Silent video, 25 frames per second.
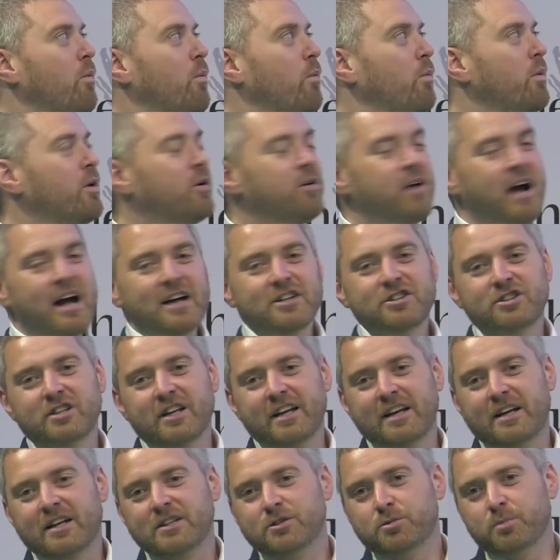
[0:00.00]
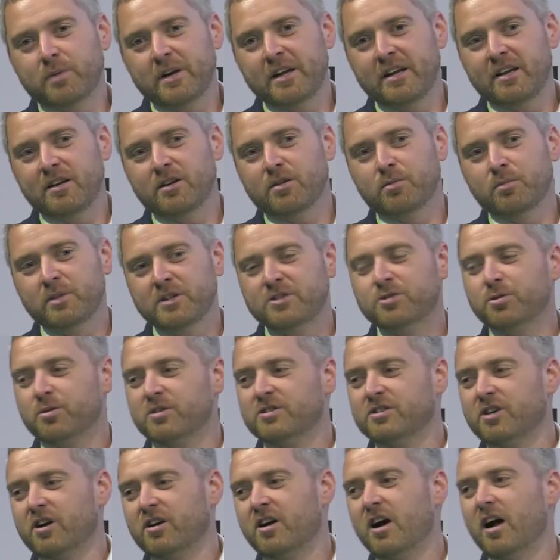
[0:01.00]
We were actually, because we
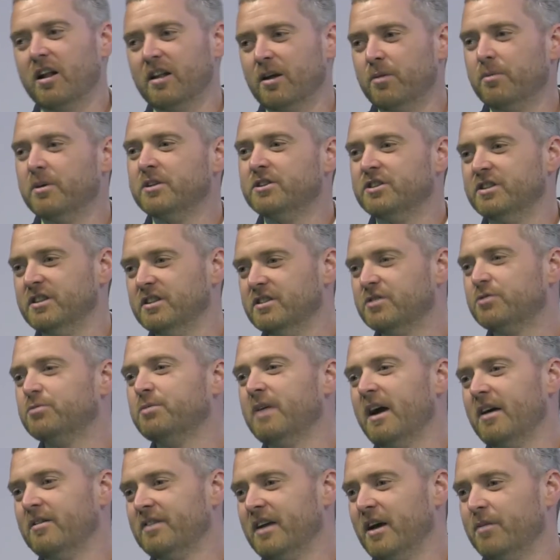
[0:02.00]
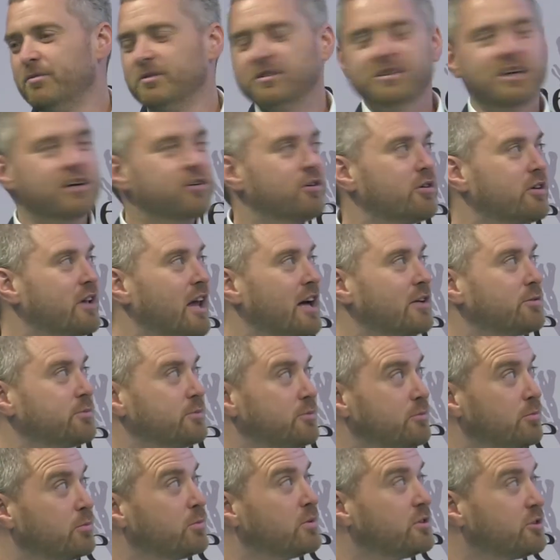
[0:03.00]
source our cullet, which is ground down recycled glass,
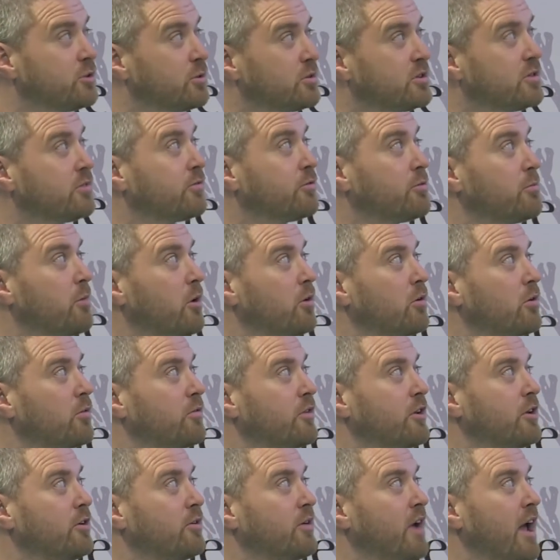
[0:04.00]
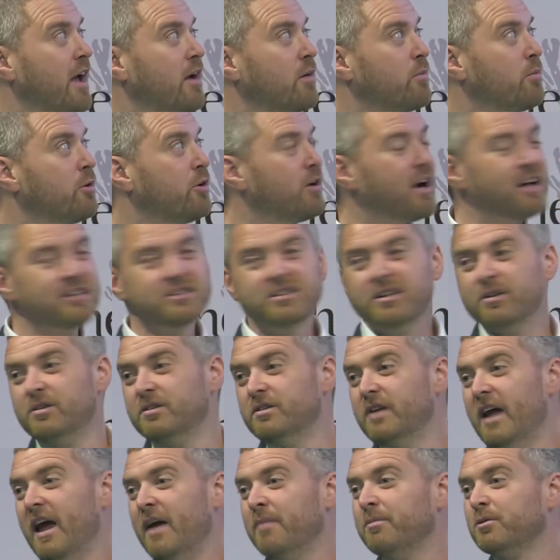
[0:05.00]
we source it from all over the UK, and we were
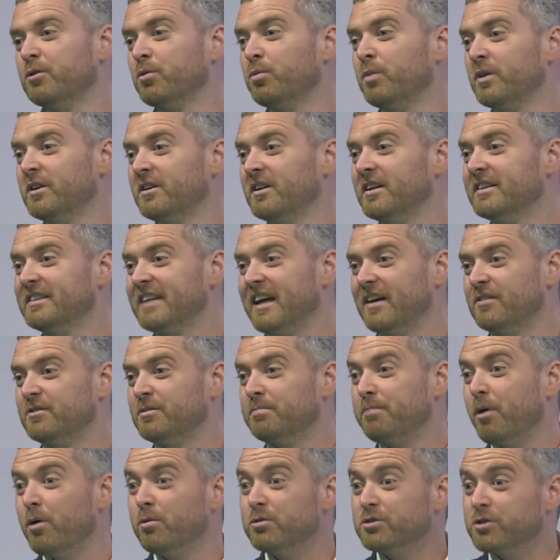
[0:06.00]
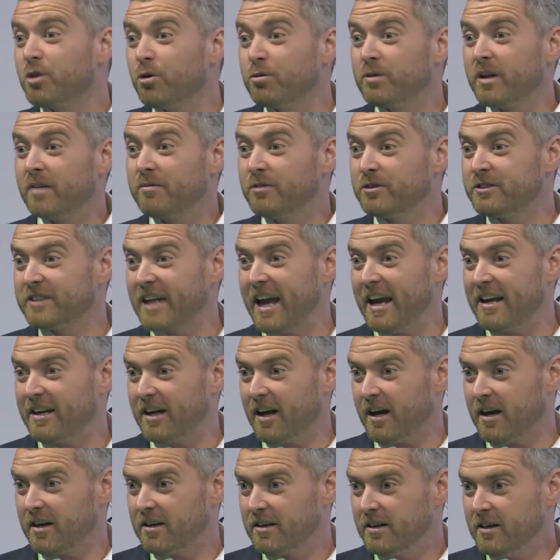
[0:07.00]
actually able to whittle it down to postcode level
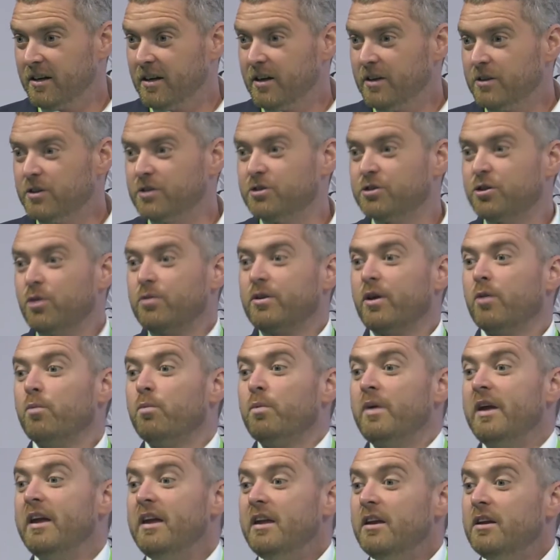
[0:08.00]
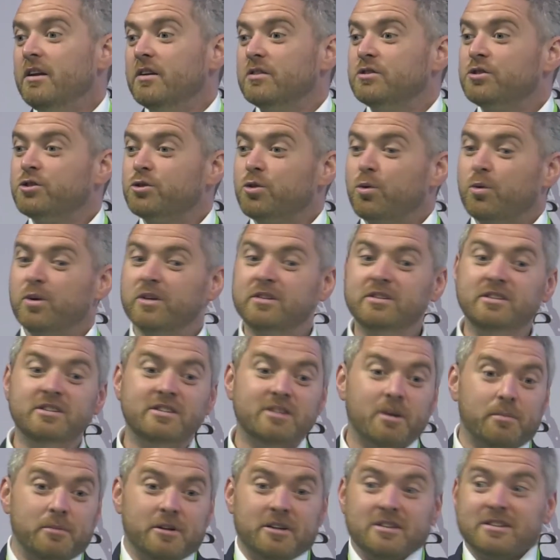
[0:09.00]
data to show that we source
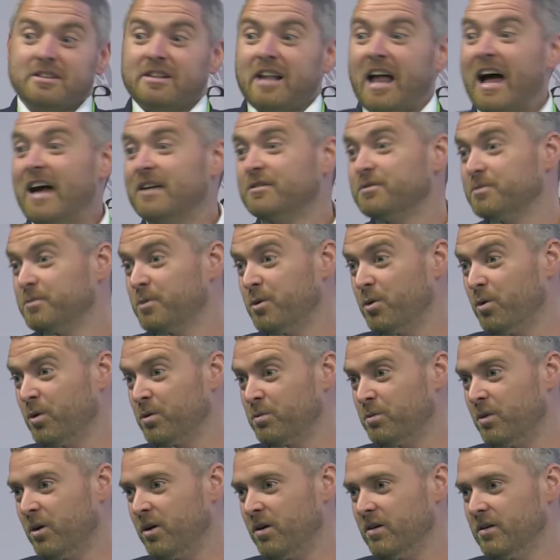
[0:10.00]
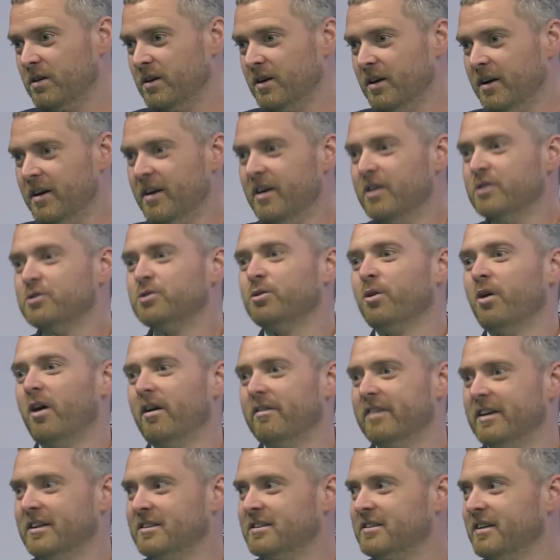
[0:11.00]
some of this glass from Cornwall. So
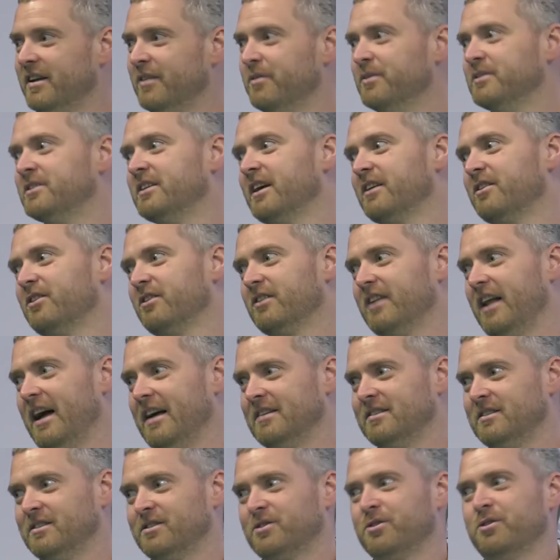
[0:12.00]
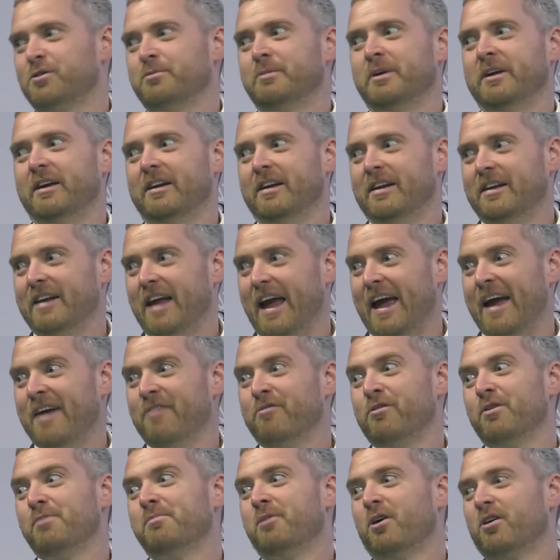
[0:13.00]
obviously, recycled glass isn't going to be in
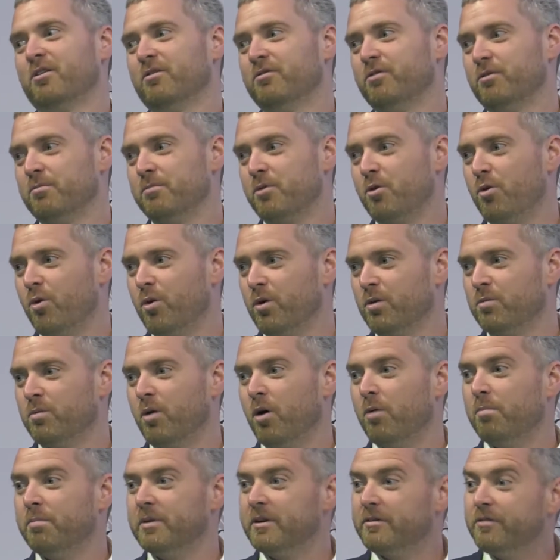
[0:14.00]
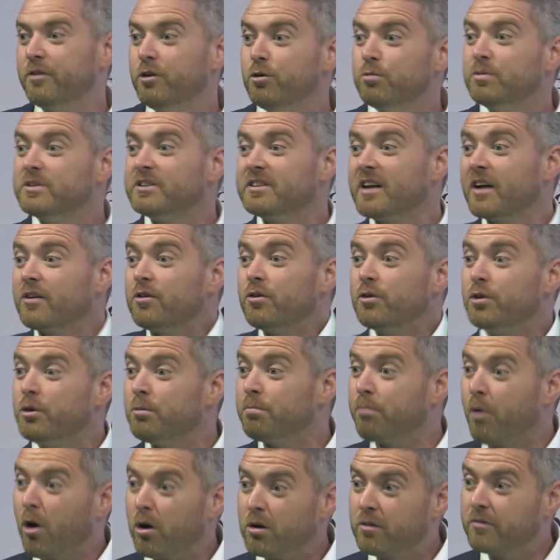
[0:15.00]
every bottle from Cornwall, but if you recycle your
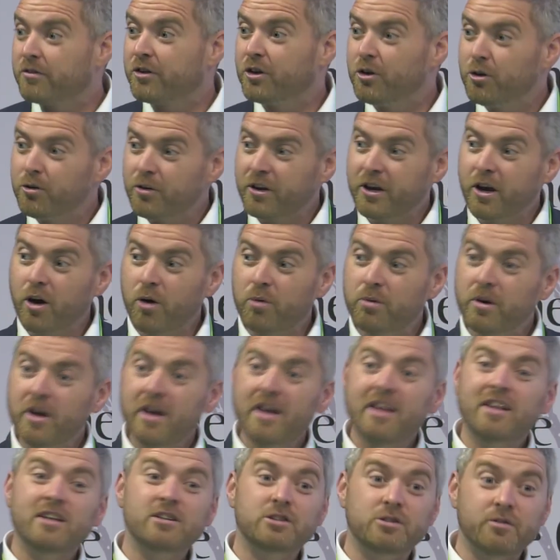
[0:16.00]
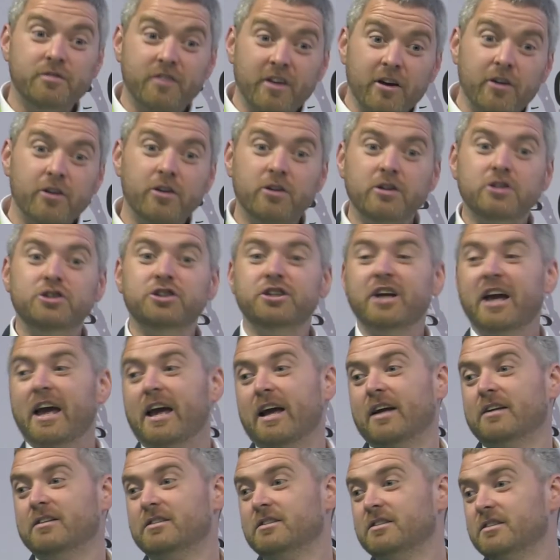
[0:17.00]
bottle of Curio, there's a very good
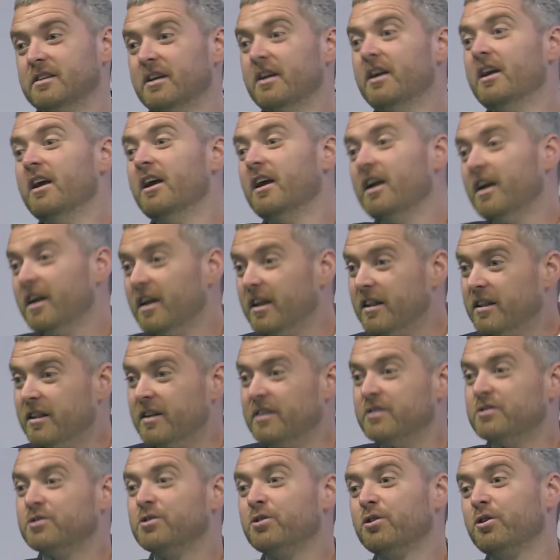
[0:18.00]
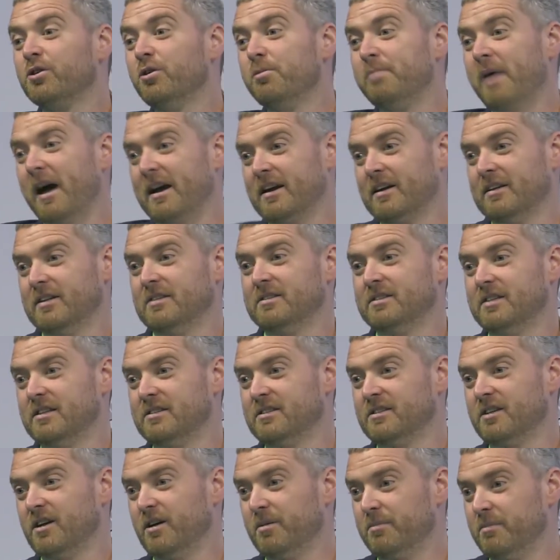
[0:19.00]
chance that it's going to go back in the
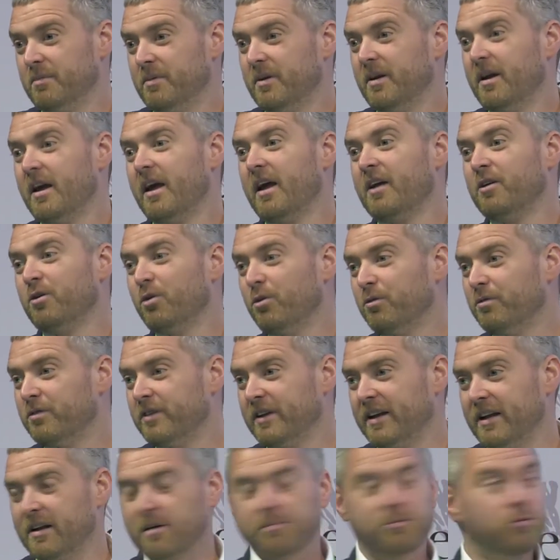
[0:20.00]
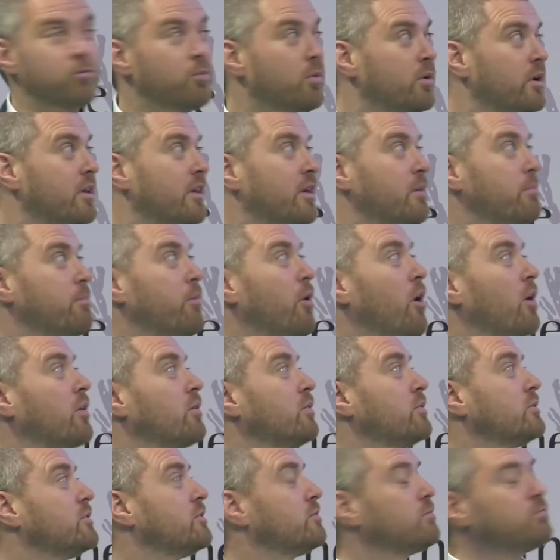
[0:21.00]
system and hopefully end up in one of their
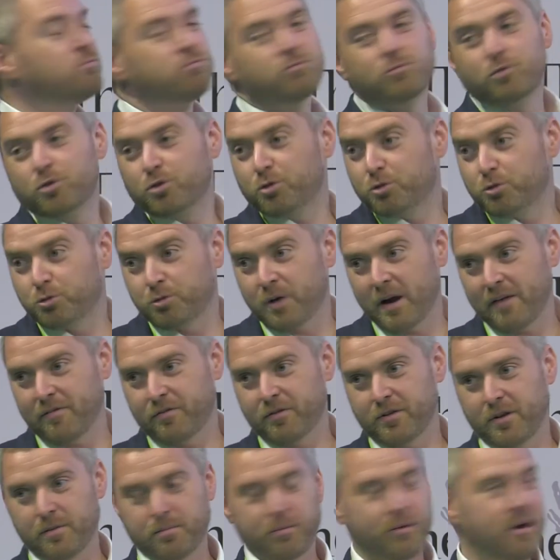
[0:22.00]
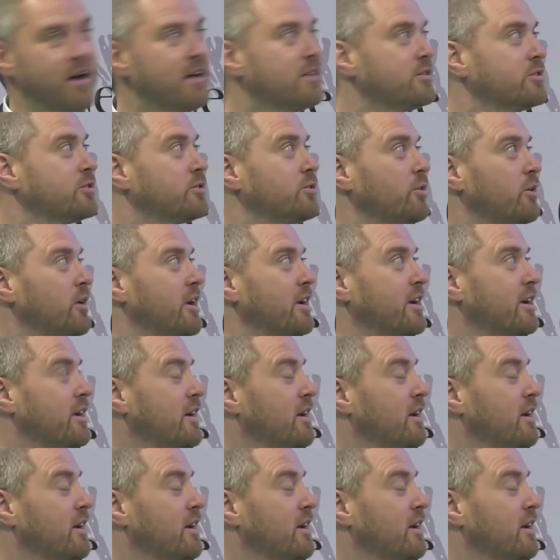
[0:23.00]
bottles. It's great for their brand story.